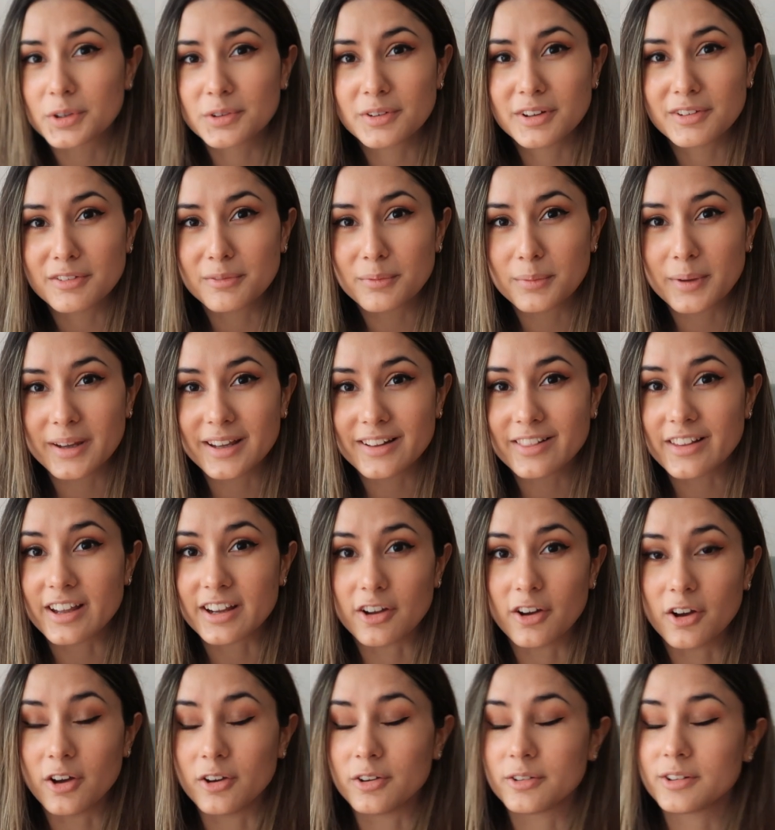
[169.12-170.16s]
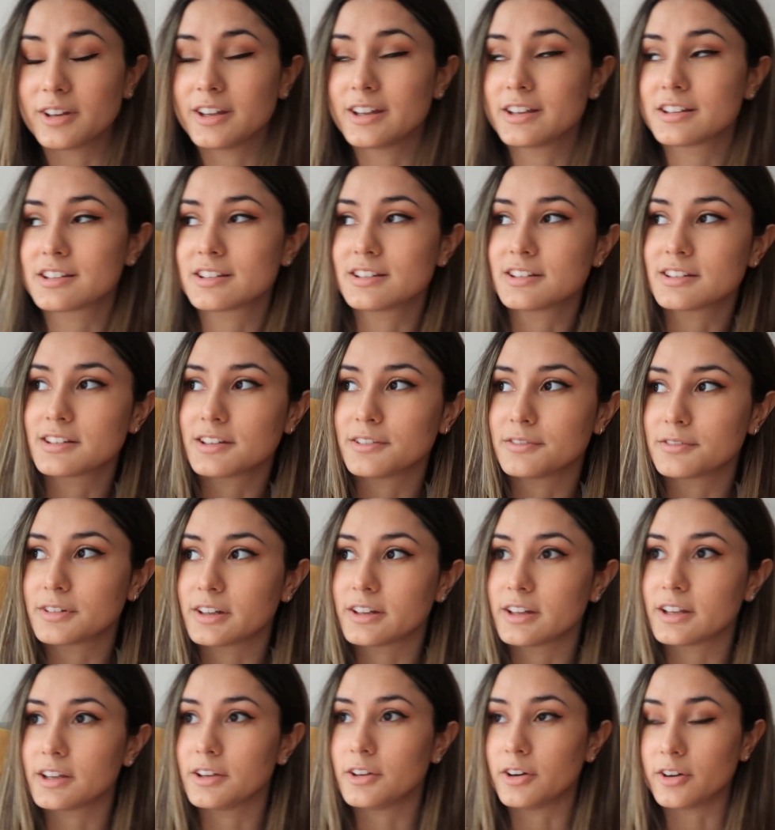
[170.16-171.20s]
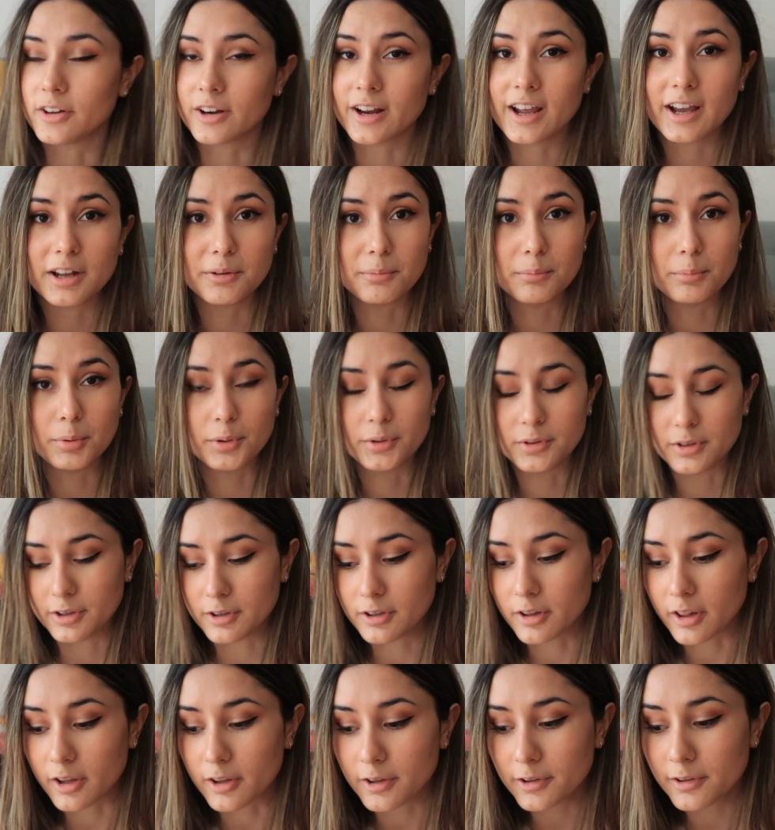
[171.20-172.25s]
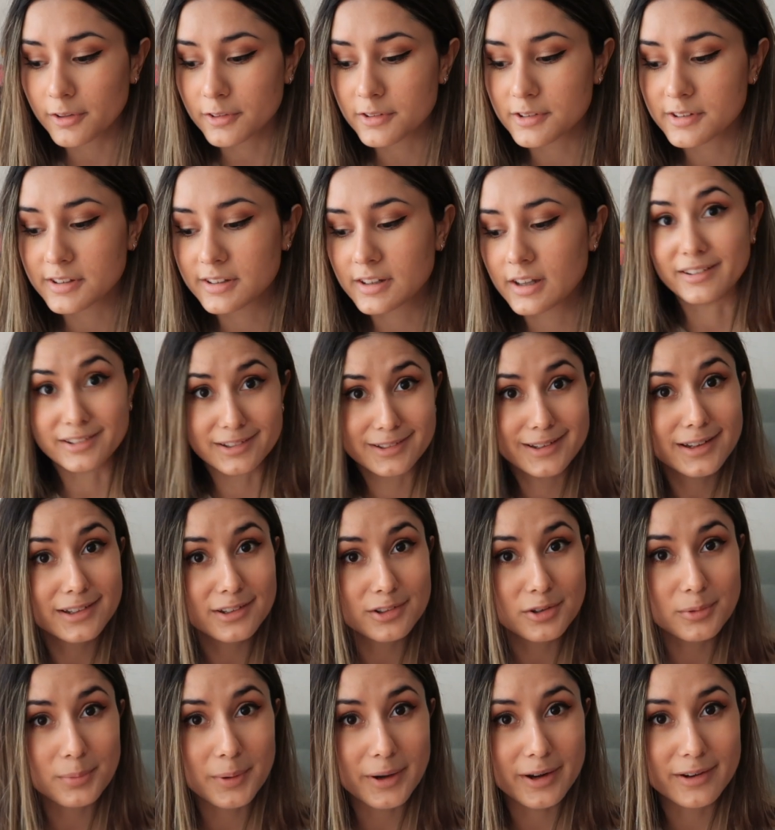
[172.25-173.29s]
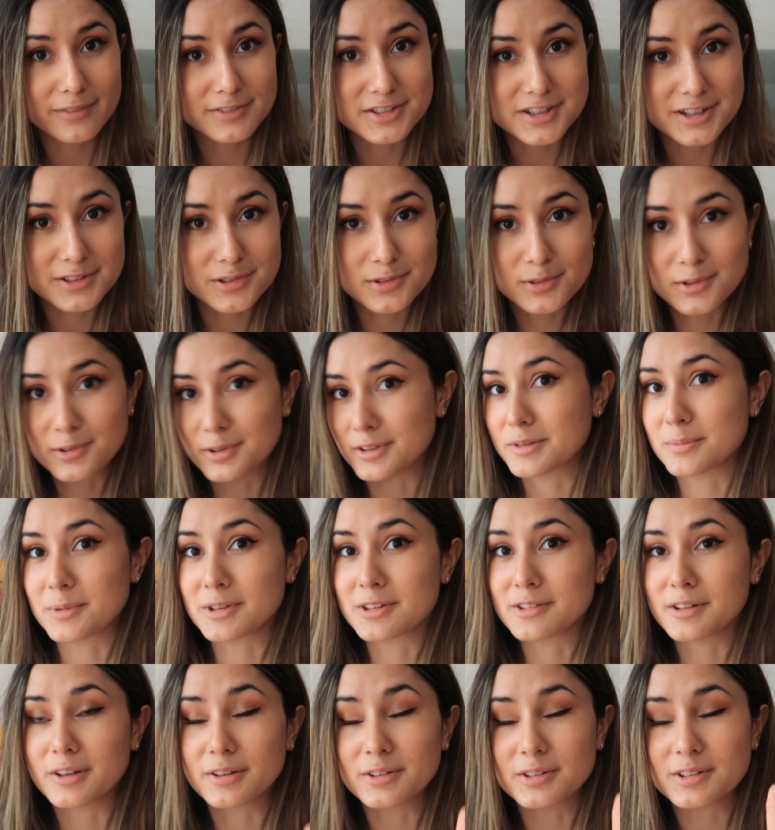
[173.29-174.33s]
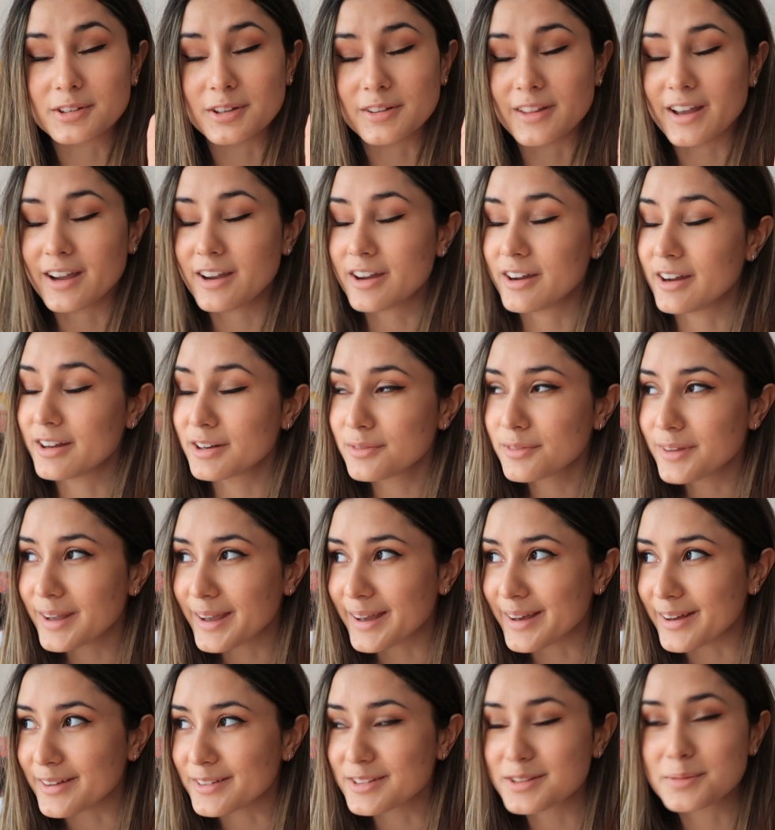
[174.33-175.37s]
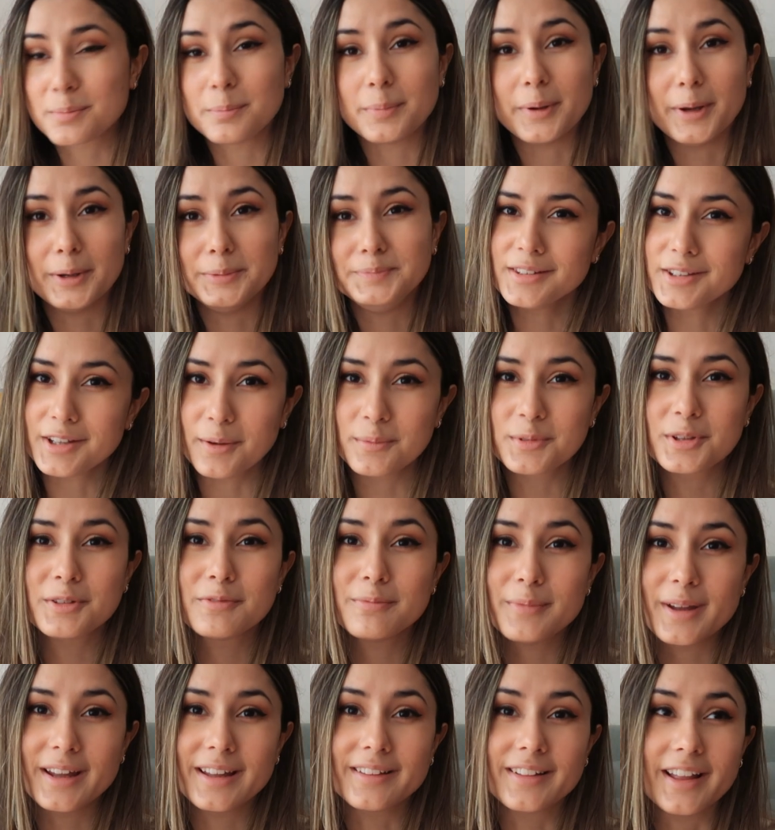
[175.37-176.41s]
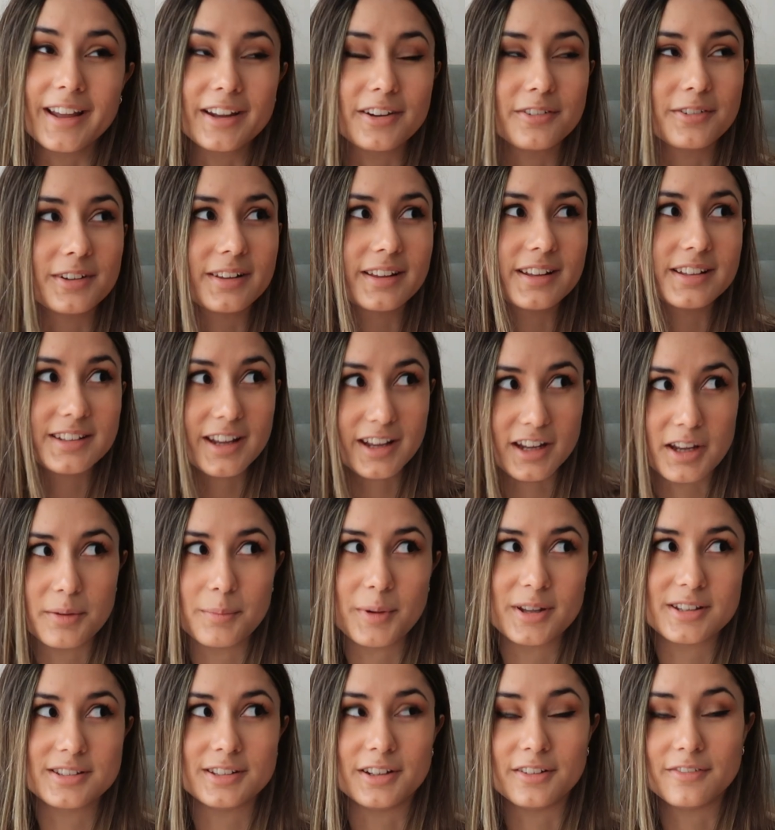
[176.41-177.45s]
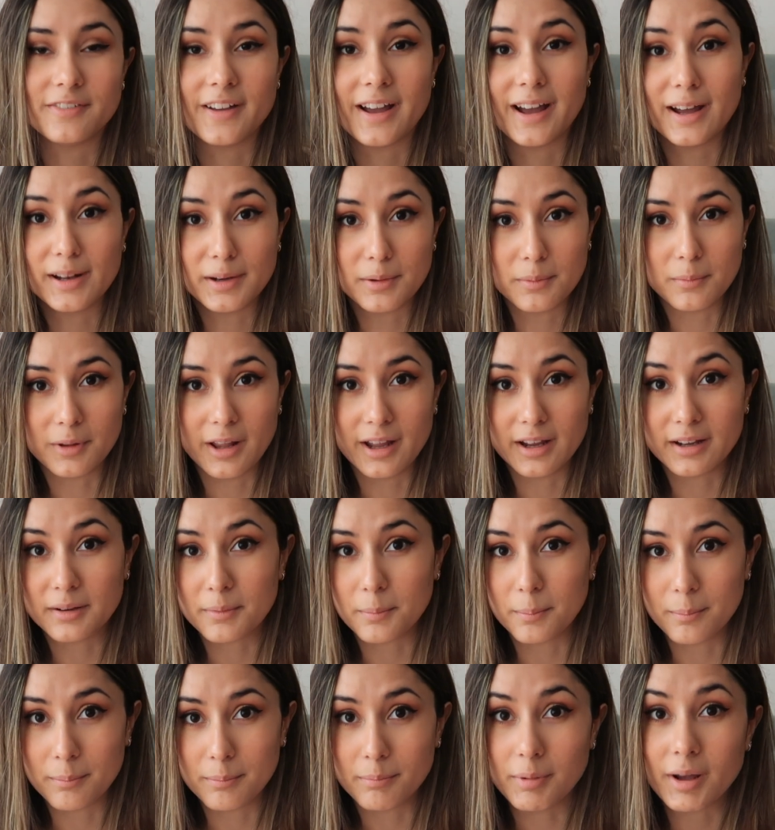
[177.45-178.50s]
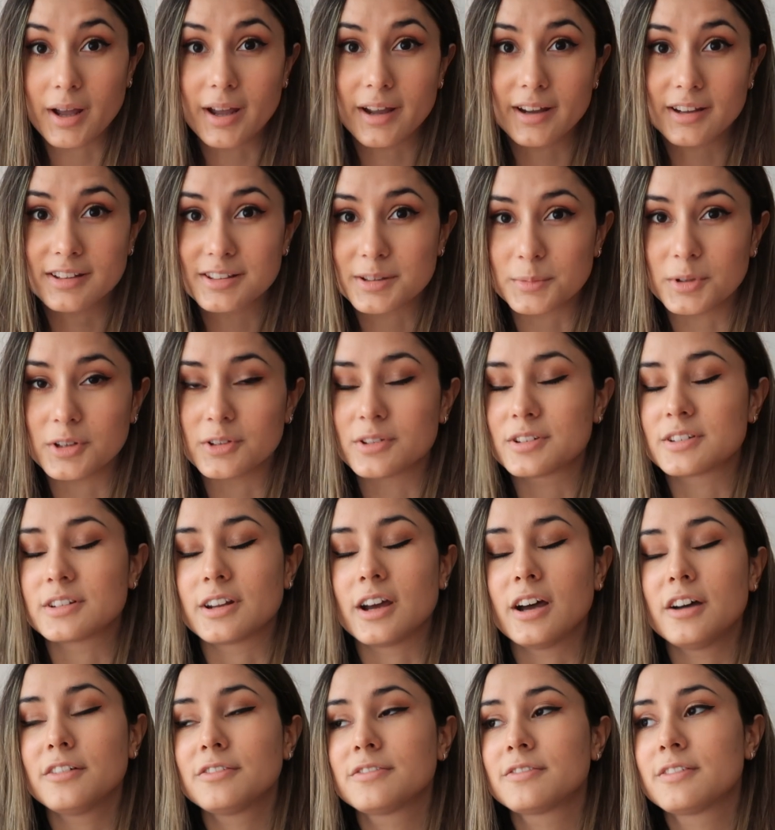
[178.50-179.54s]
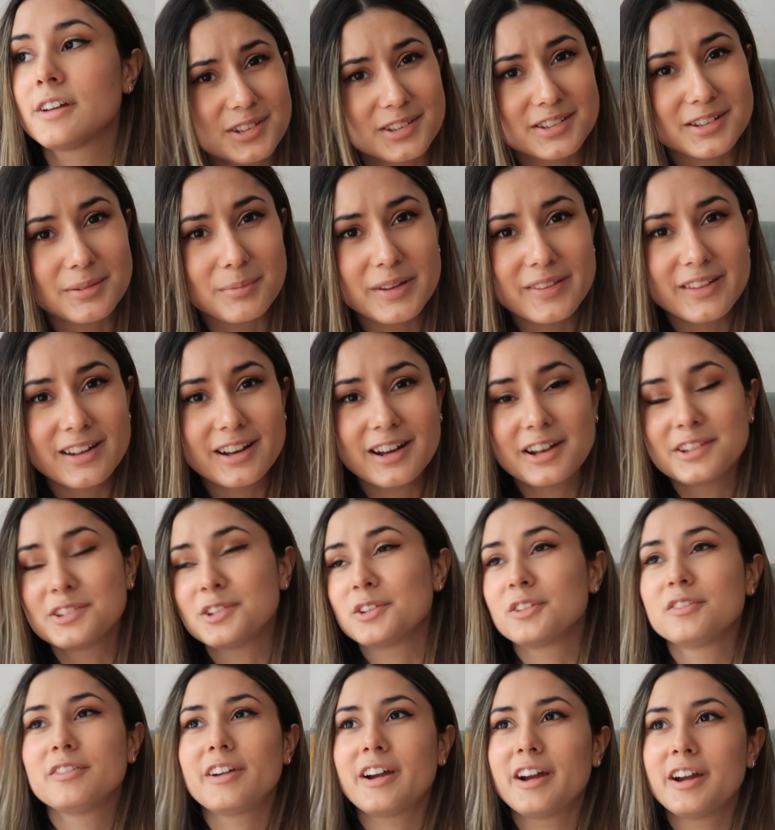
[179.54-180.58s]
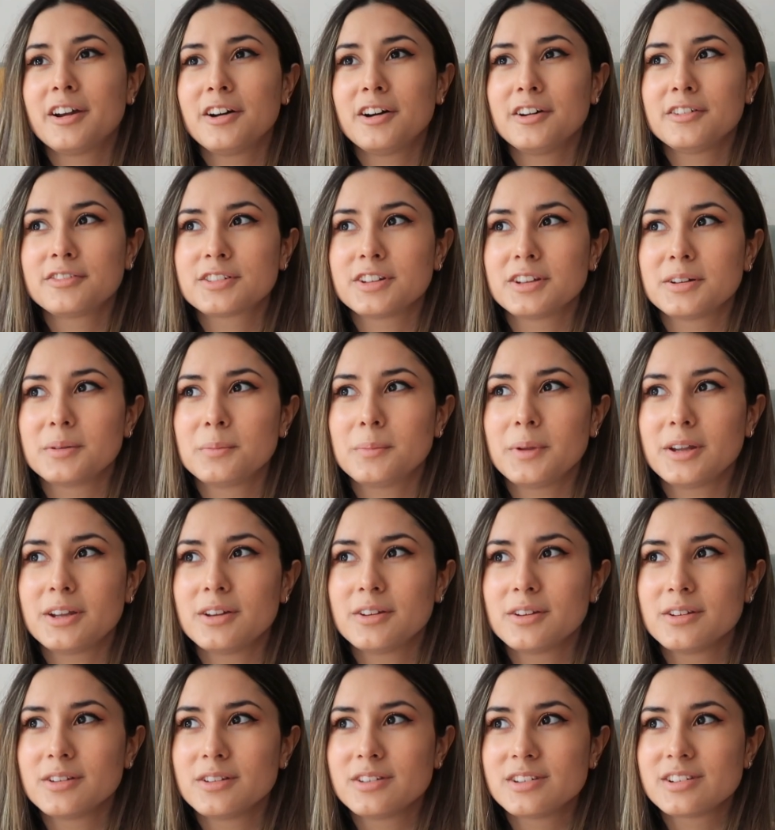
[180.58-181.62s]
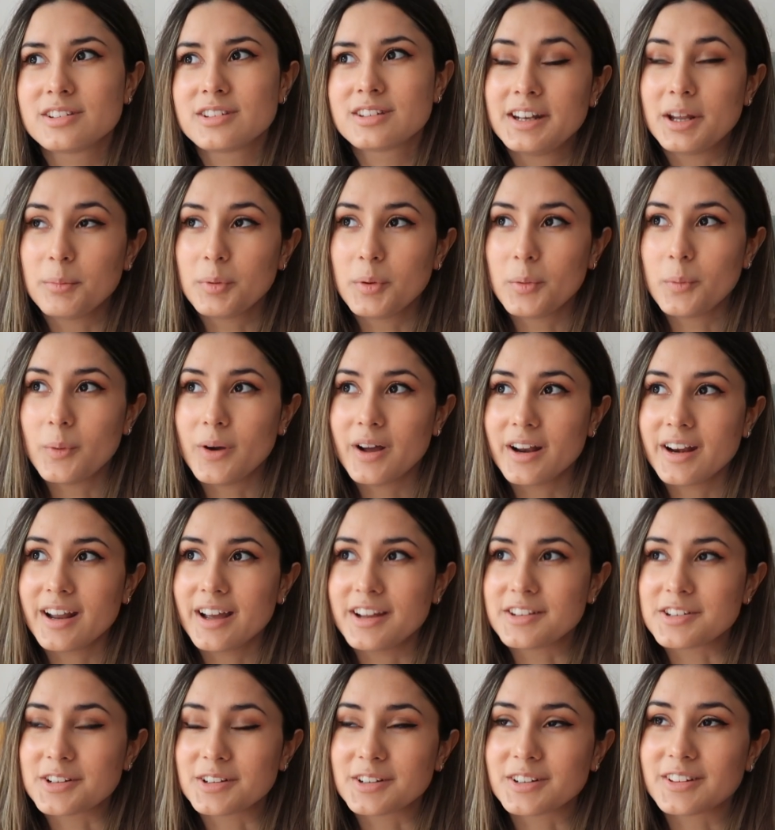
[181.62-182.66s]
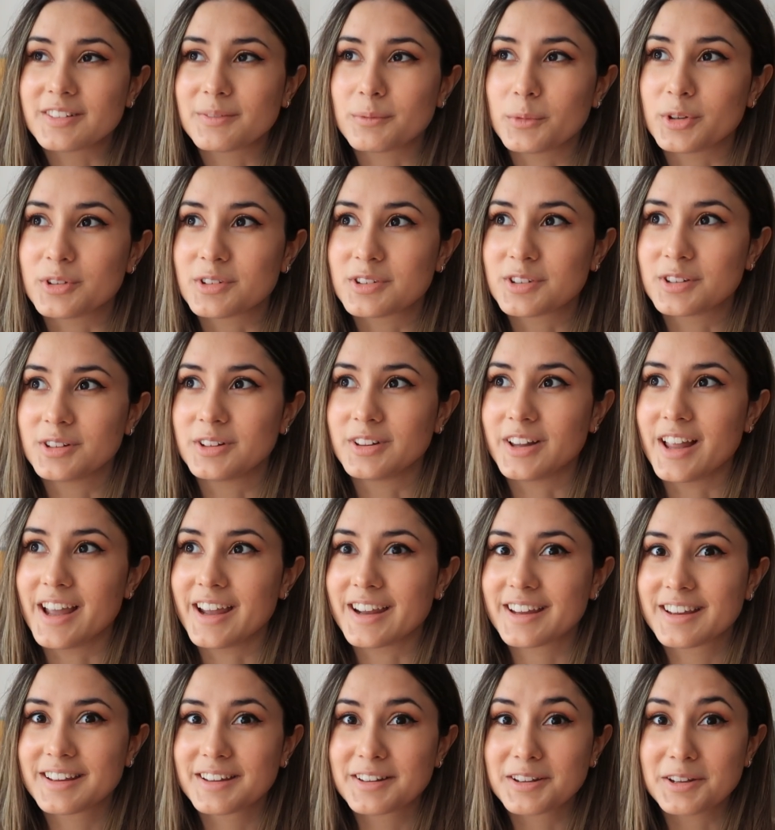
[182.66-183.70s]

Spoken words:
have even been like a whole year since I've really gone out and bought new clothes. I did get a new pair of jeans for Christmas though, so that kind of counts. But in terms of me like really taking myself out and like buying some new stuff, it's not something that I do very often because number one, I don't want to like